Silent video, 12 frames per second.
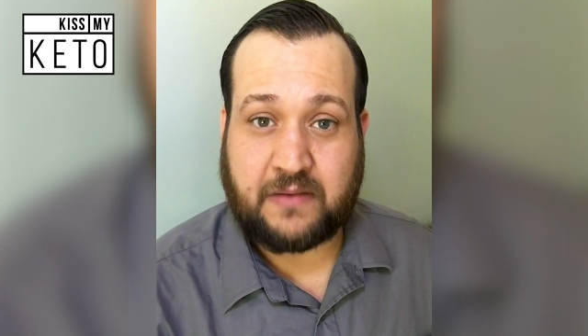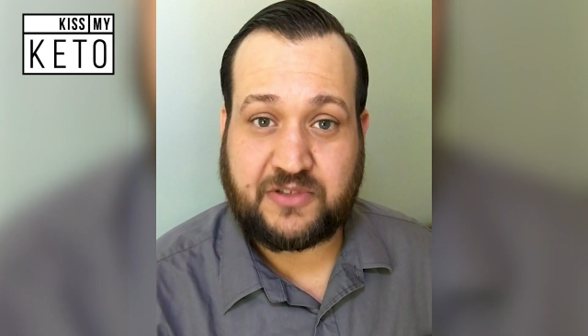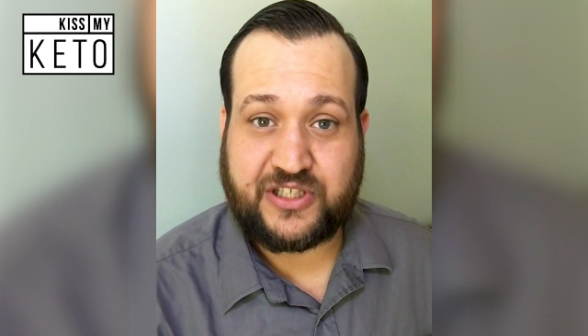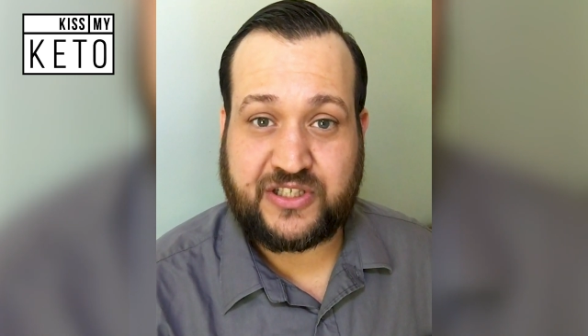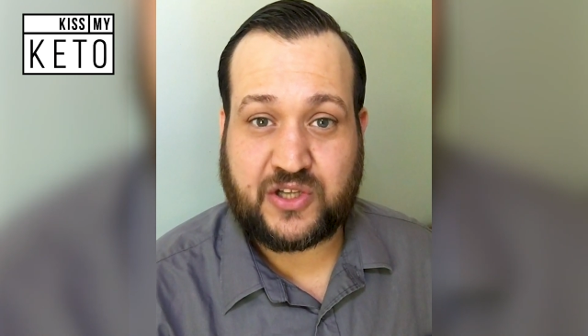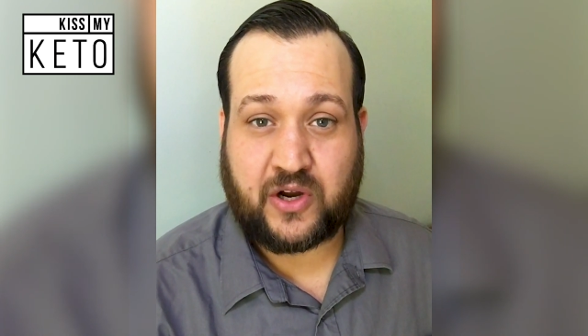
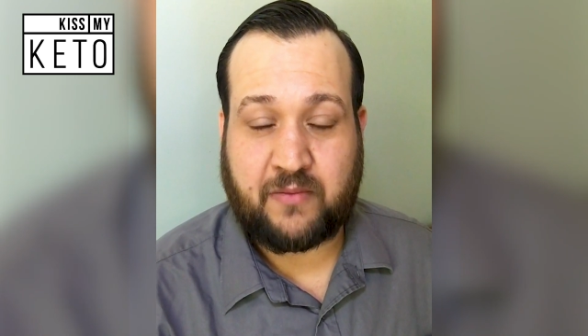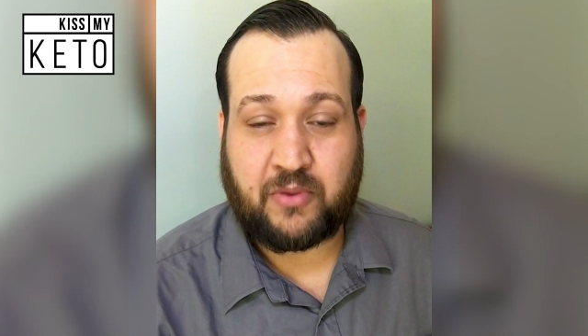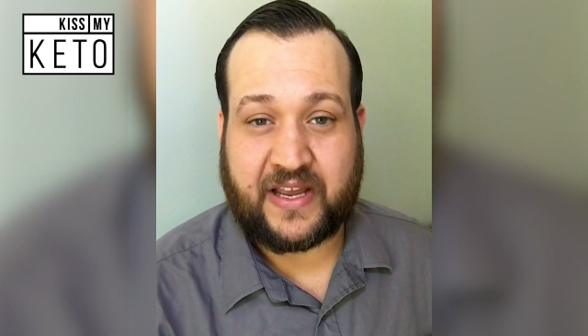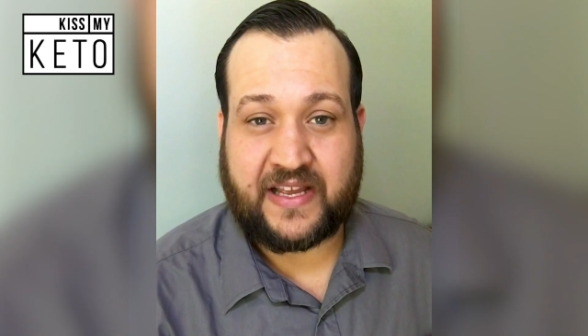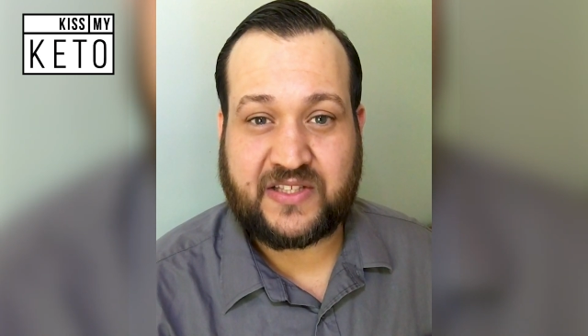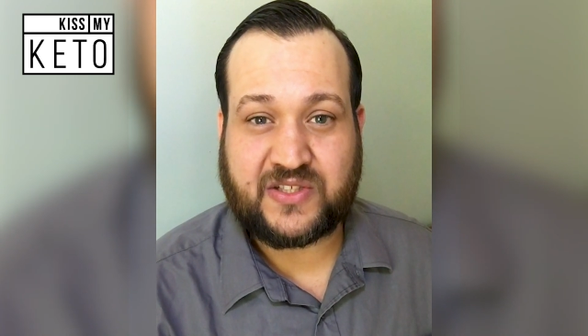She started
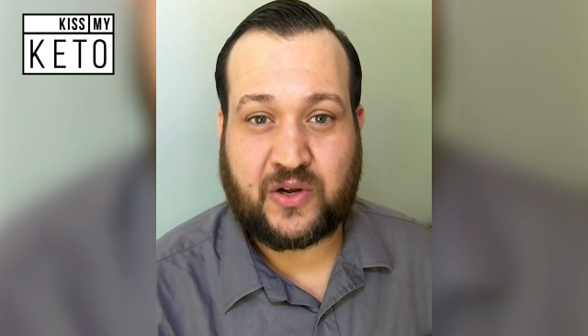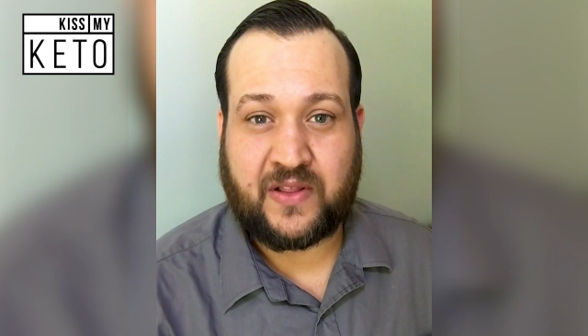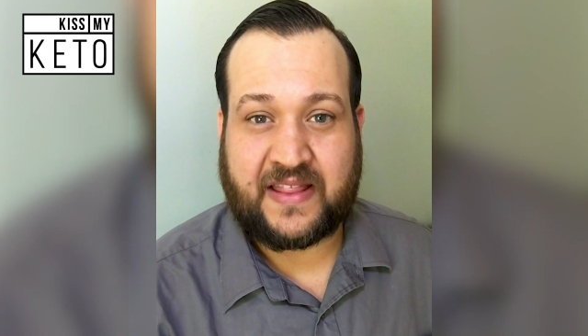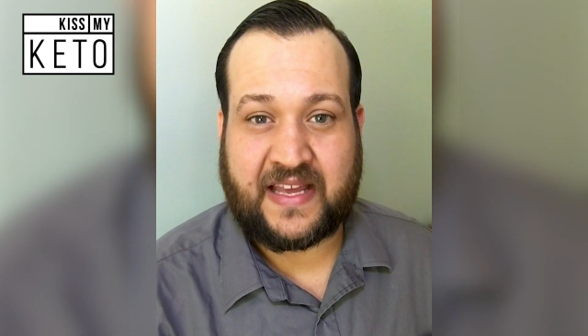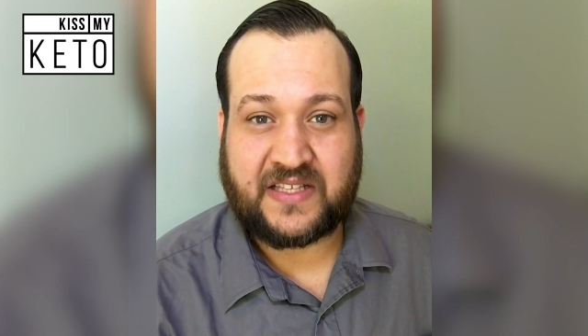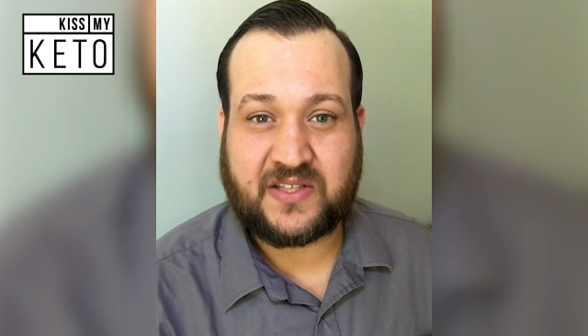bringing
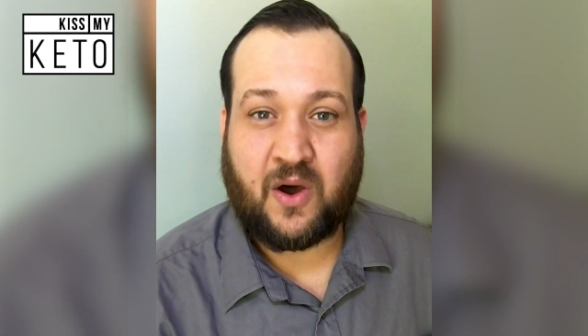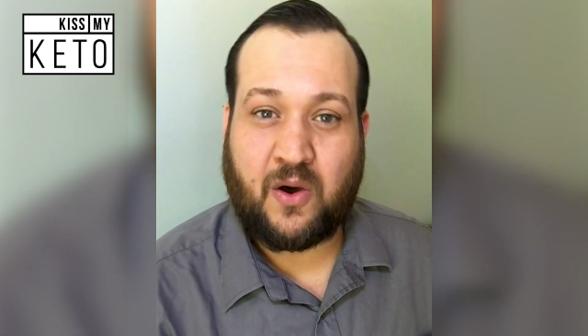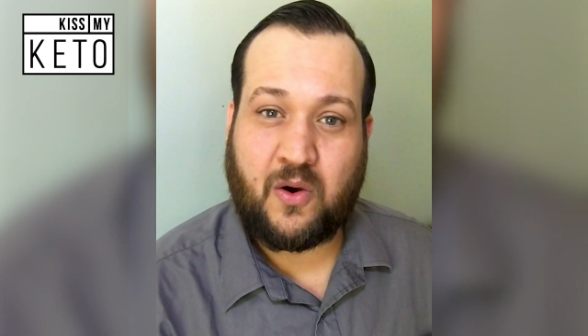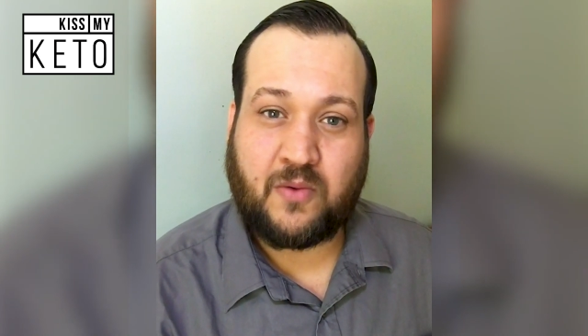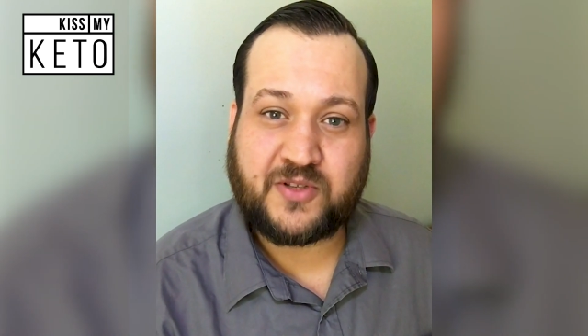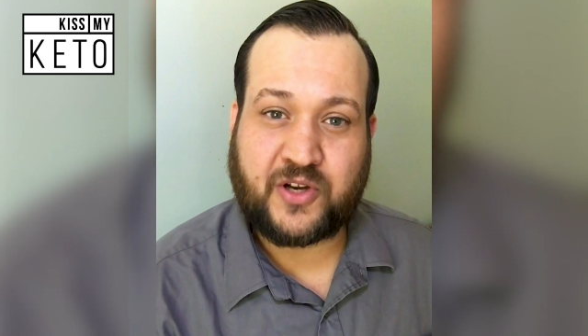certain things
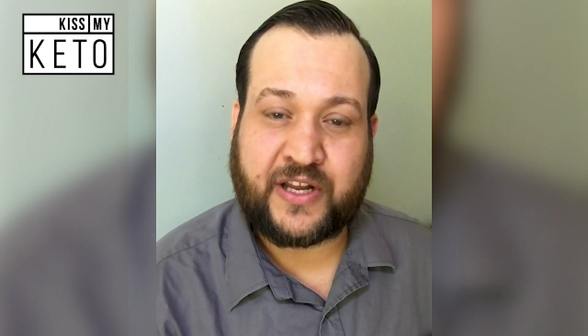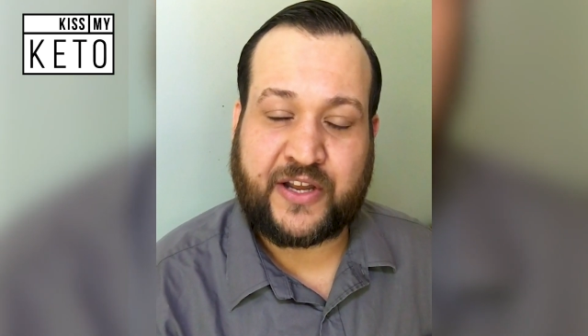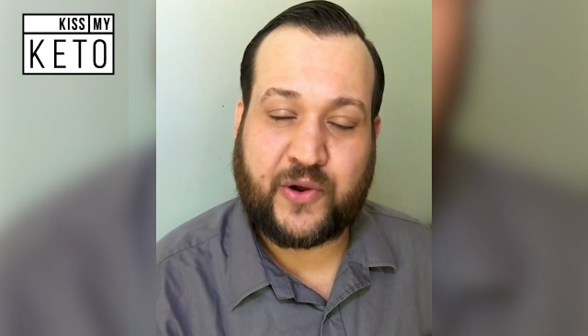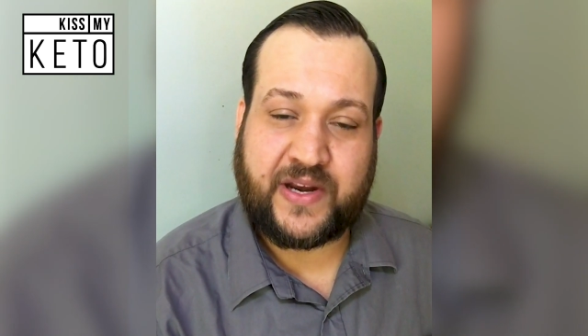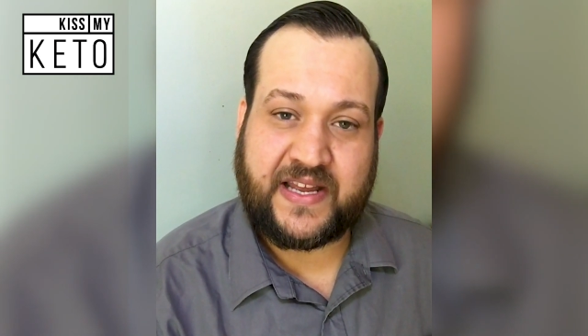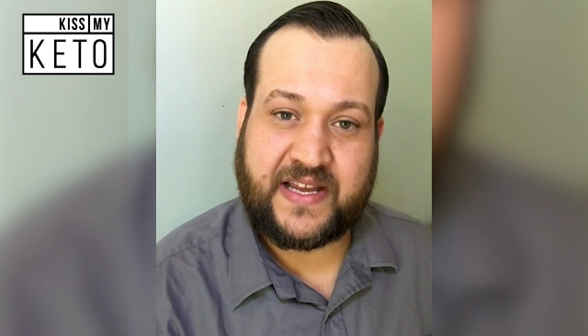home, certain
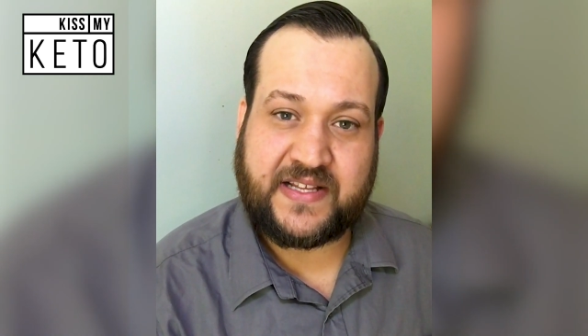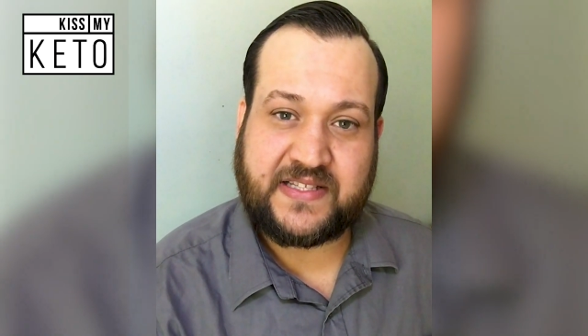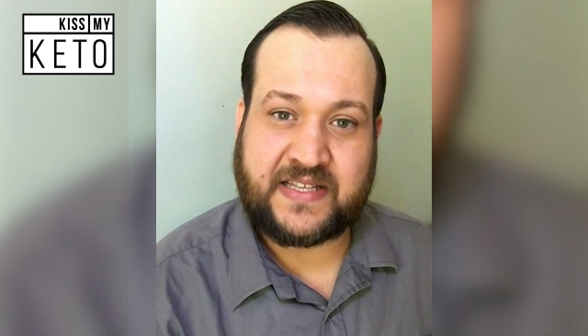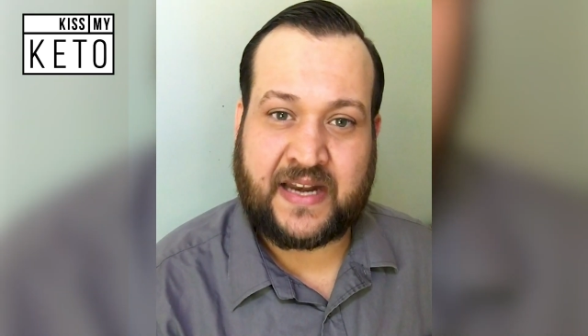ingredients,